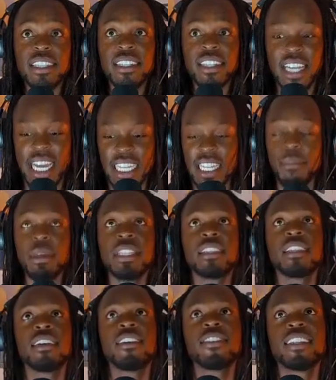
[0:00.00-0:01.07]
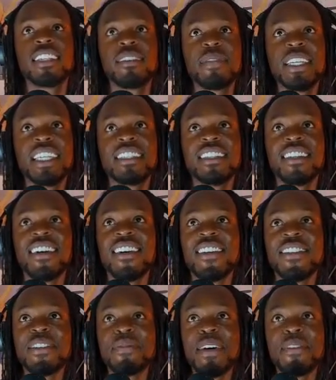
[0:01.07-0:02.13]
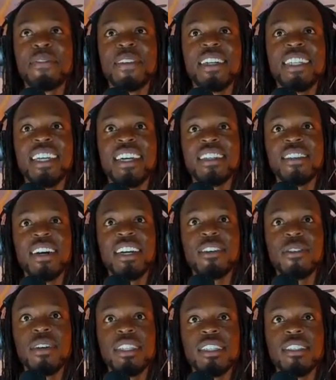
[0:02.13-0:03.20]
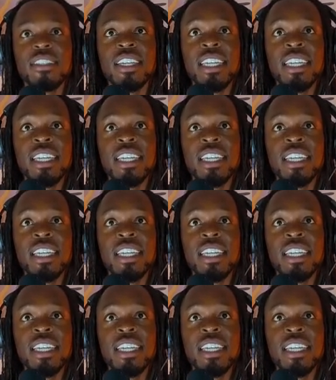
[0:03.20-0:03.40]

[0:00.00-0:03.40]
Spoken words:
And let me get to the article. My fault. Y'all know I go on these